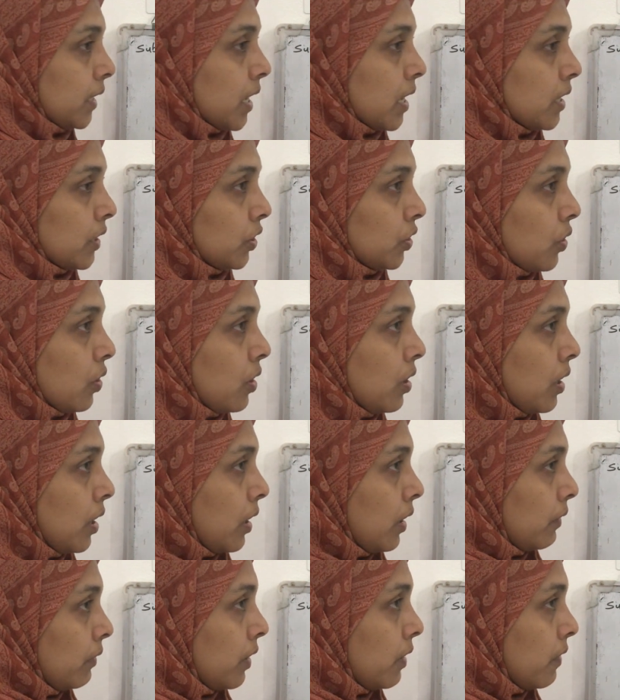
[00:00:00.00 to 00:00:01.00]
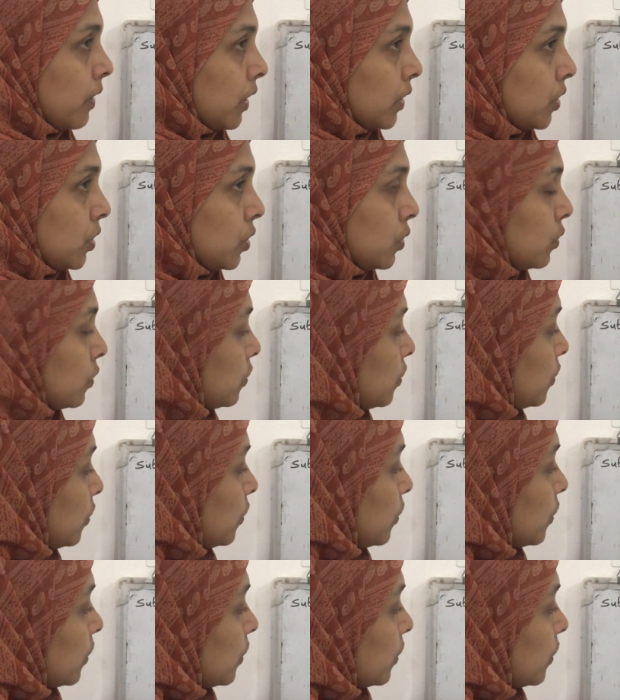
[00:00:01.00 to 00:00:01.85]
also we want to